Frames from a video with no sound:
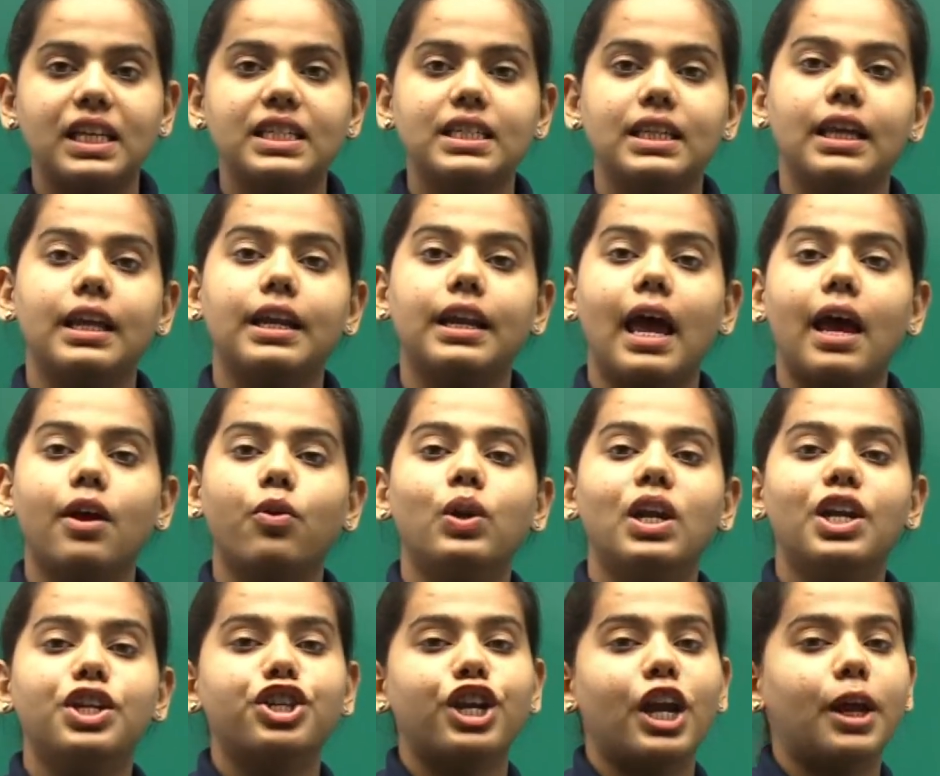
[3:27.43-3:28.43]
Is
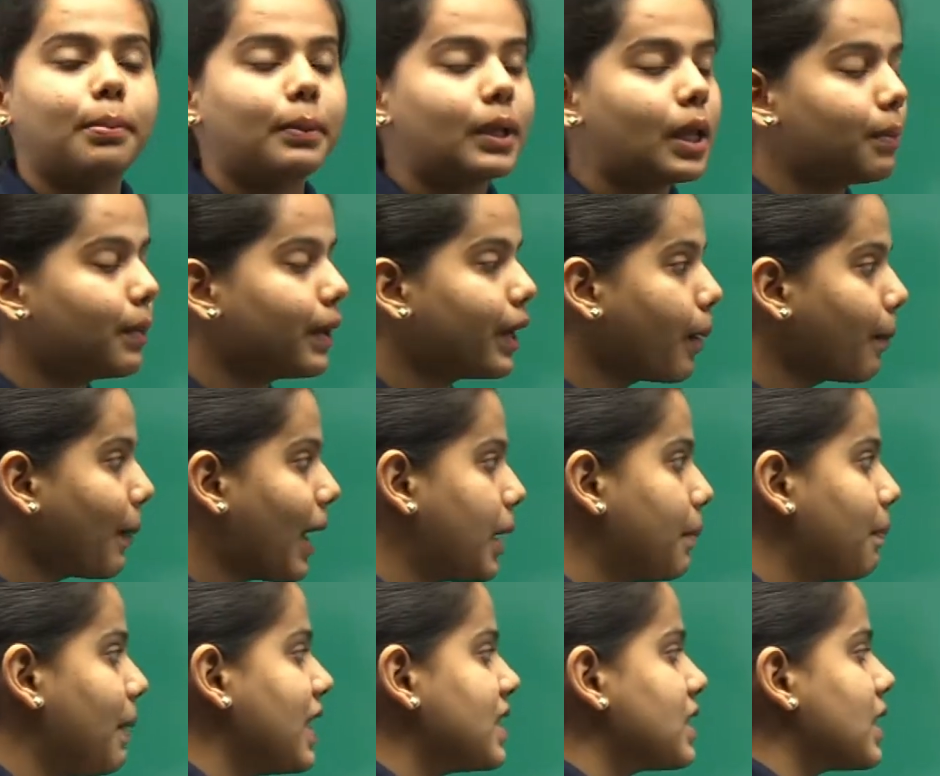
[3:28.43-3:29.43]
irregular shape ki bhi
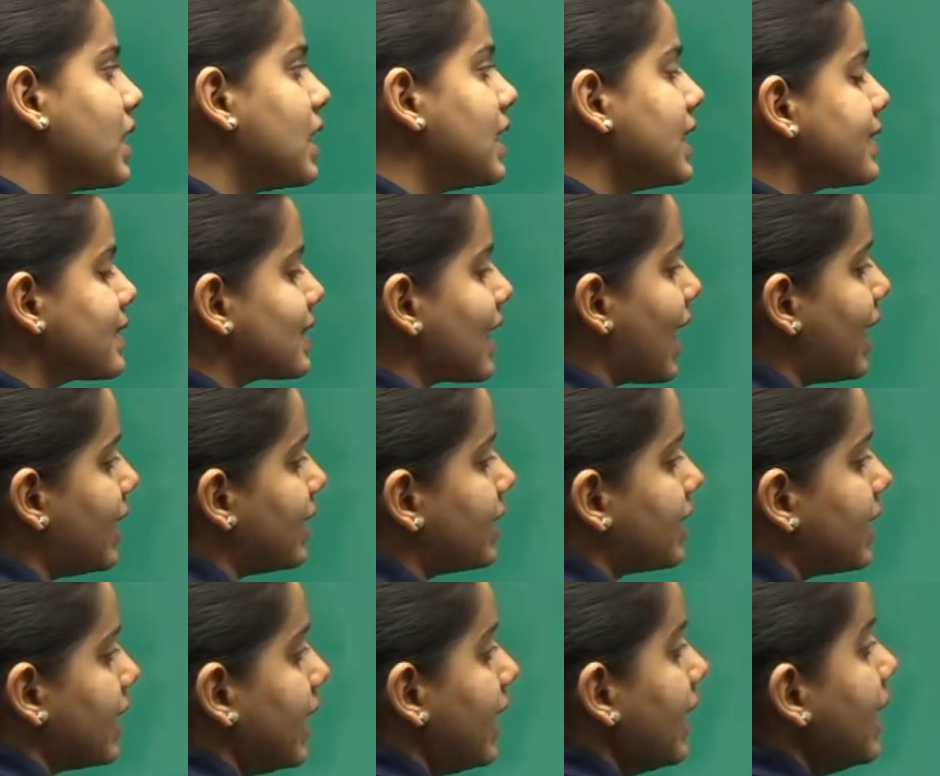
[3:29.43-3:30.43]
hamare paas her side
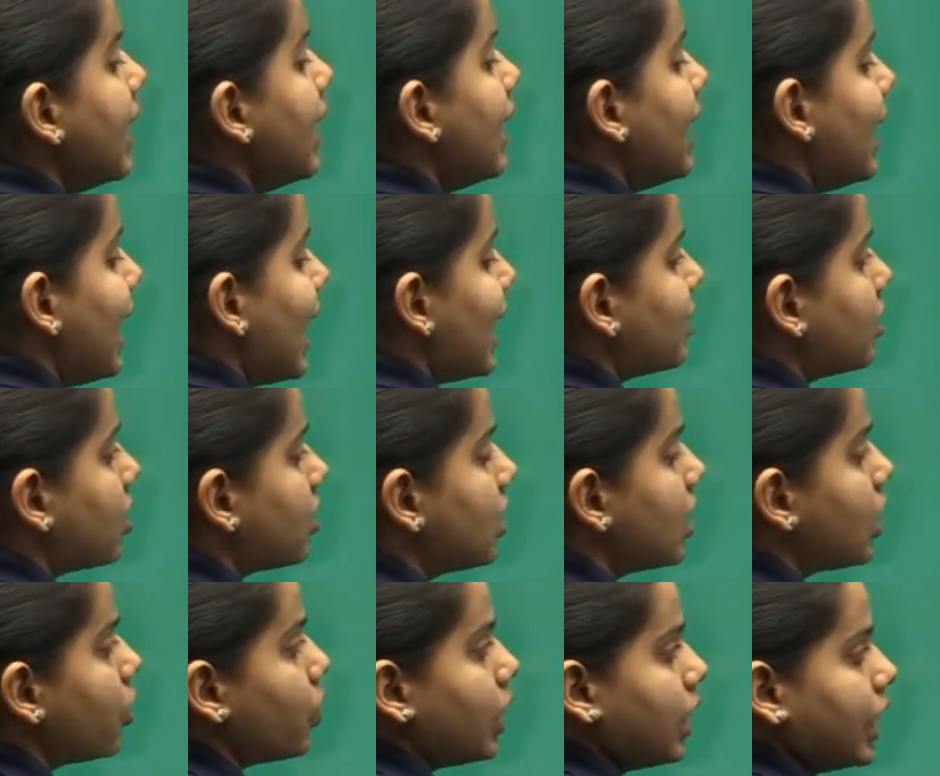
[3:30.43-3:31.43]
ki length
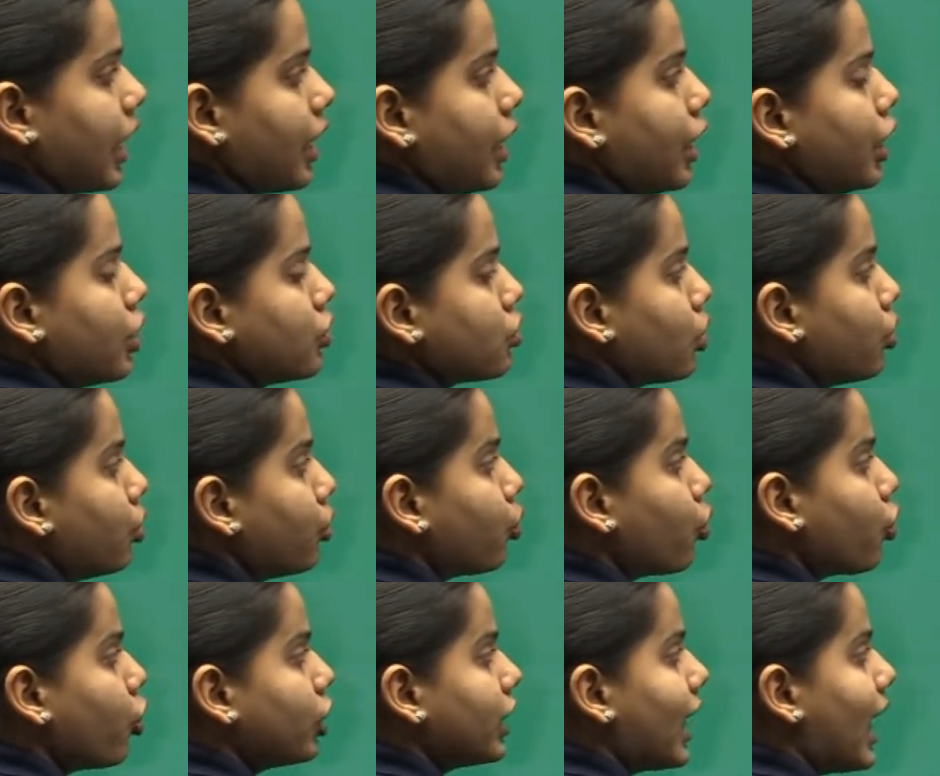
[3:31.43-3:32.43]
di hui hai. So you
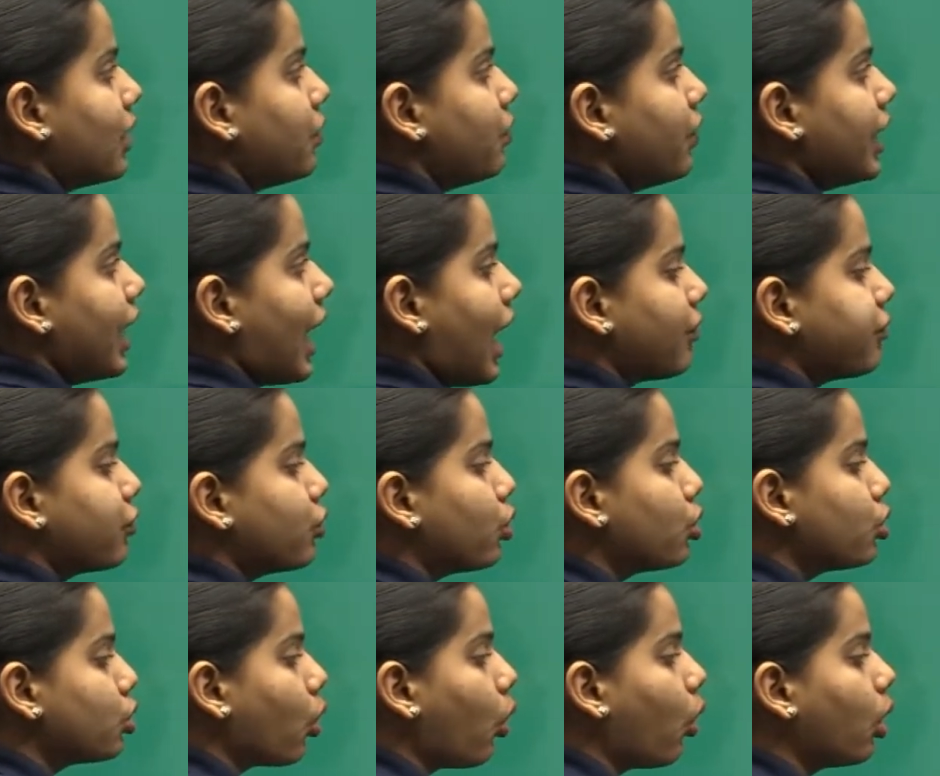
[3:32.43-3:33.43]
know that we have to
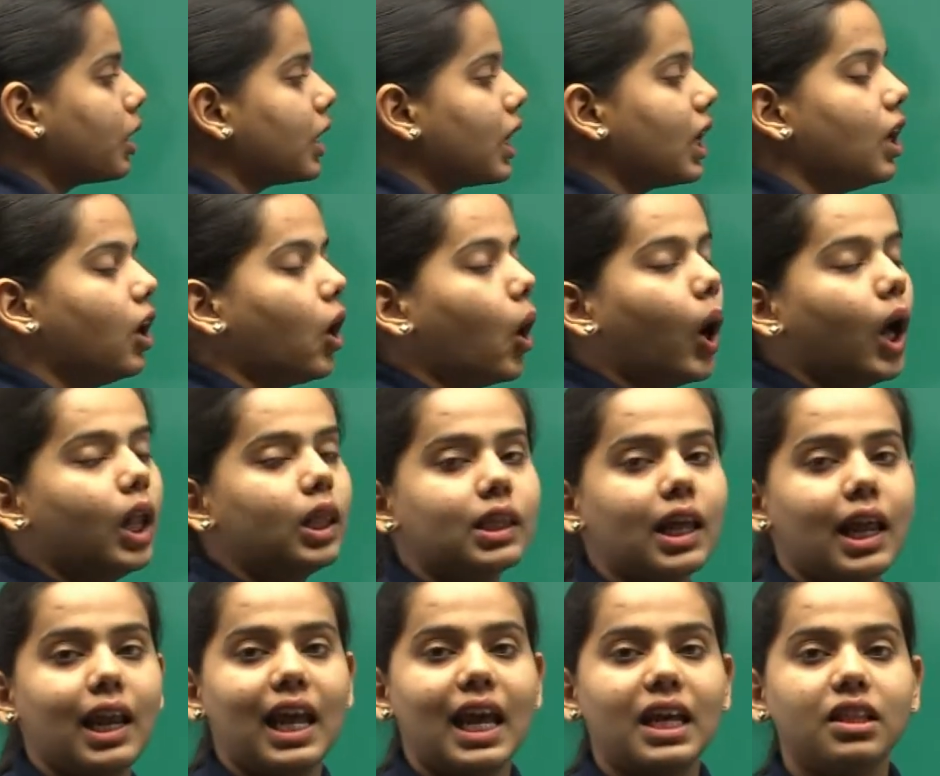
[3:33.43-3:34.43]
total all
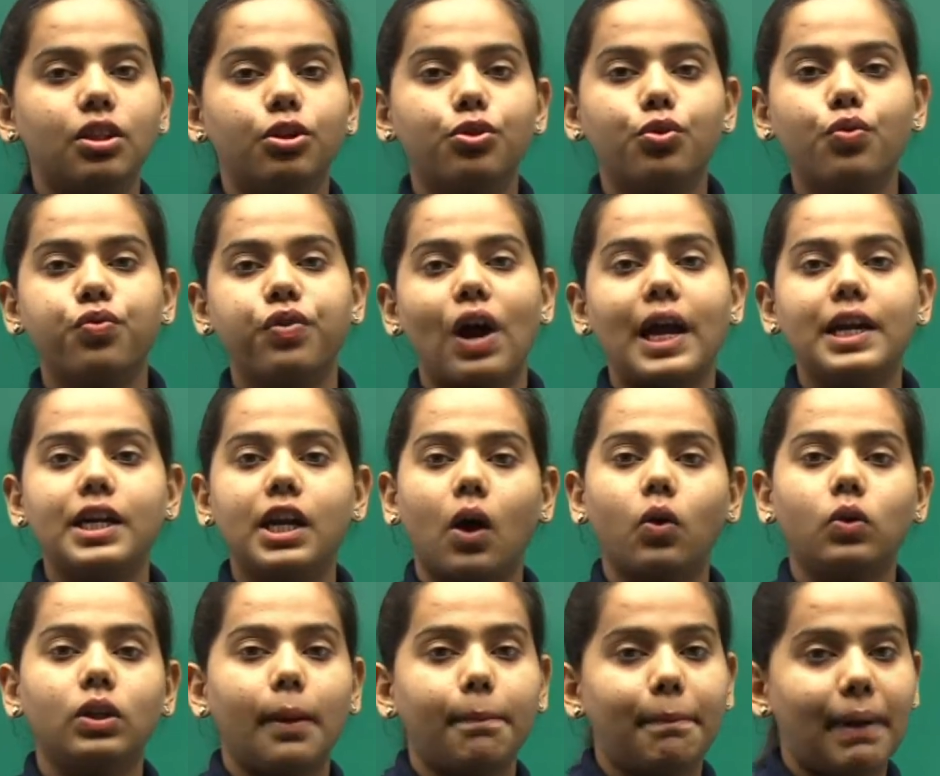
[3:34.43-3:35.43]
the length to find
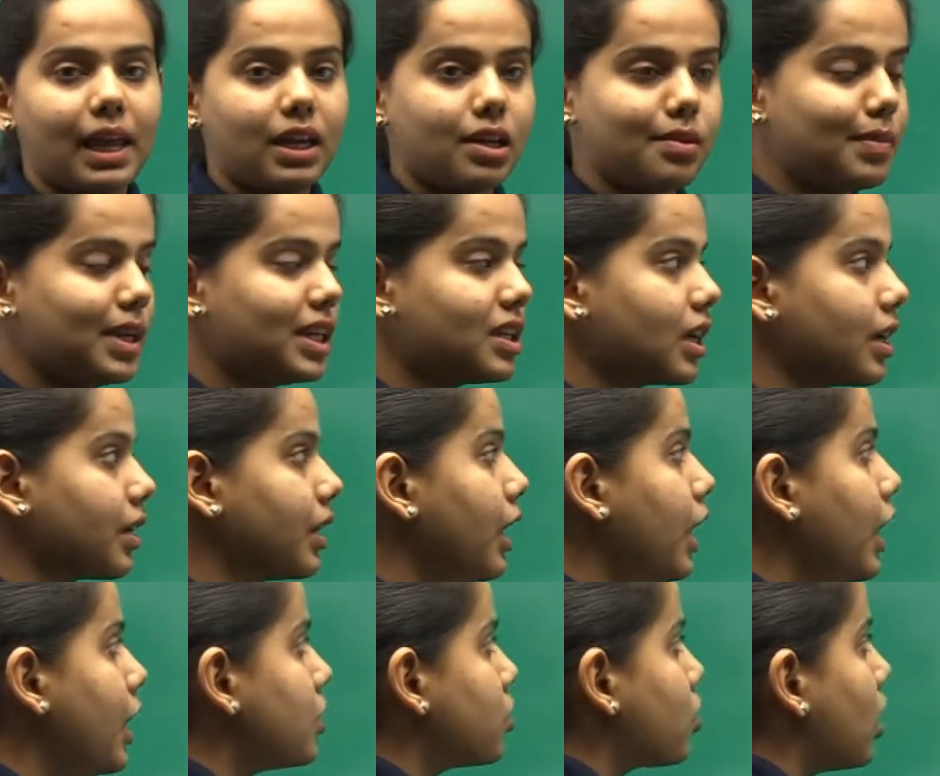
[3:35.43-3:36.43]
out the perimeter.
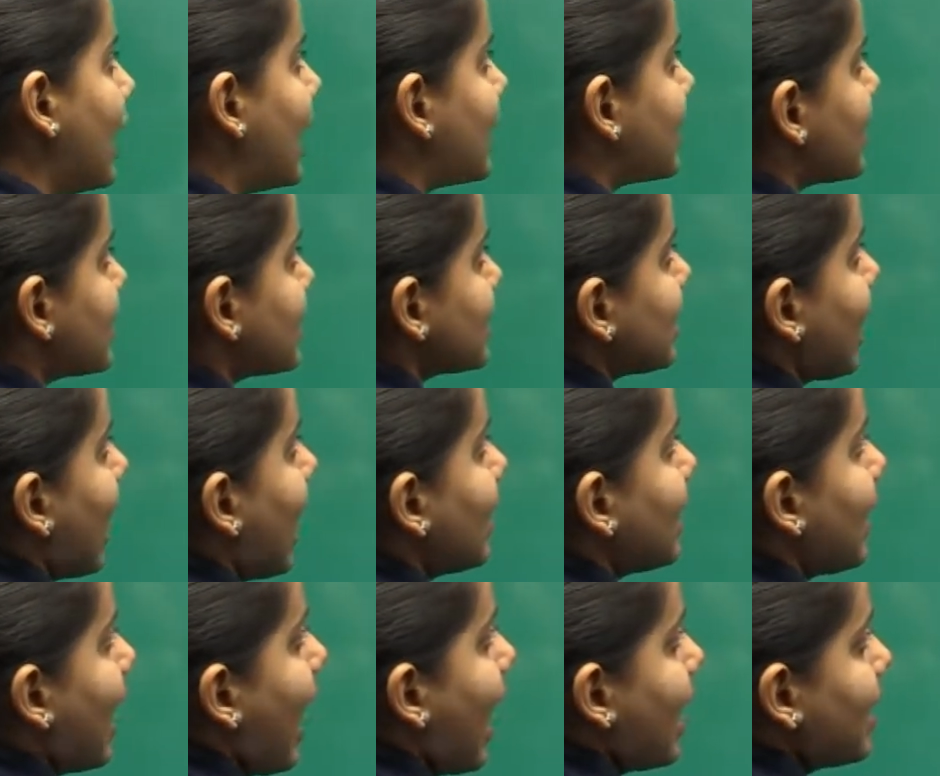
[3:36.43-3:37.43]
So let us
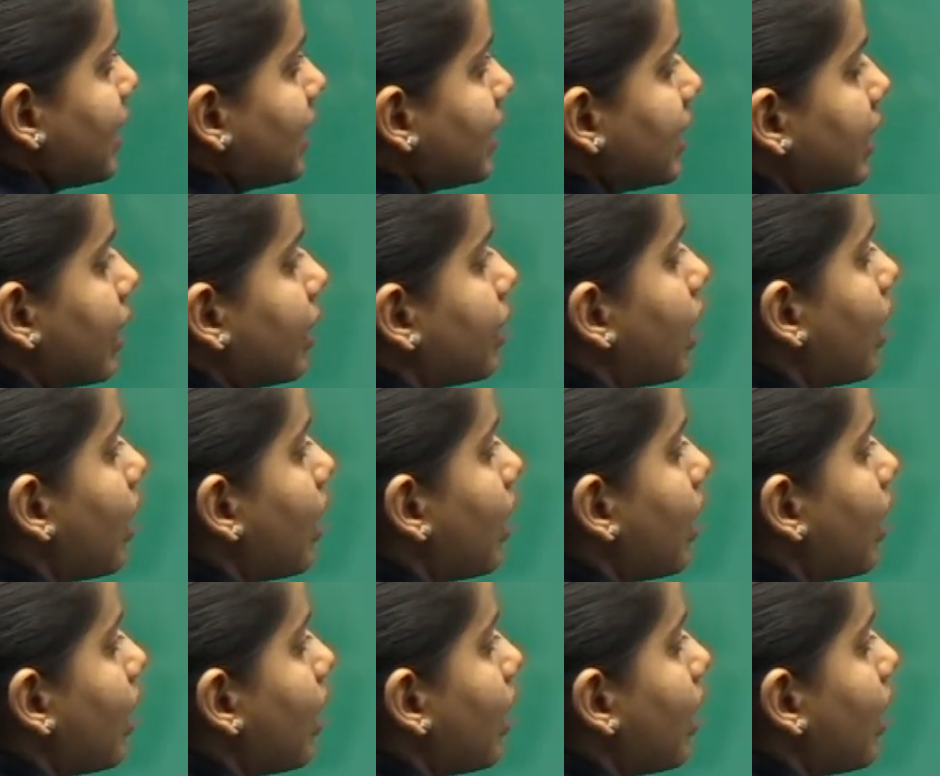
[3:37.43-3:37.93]
start adding here.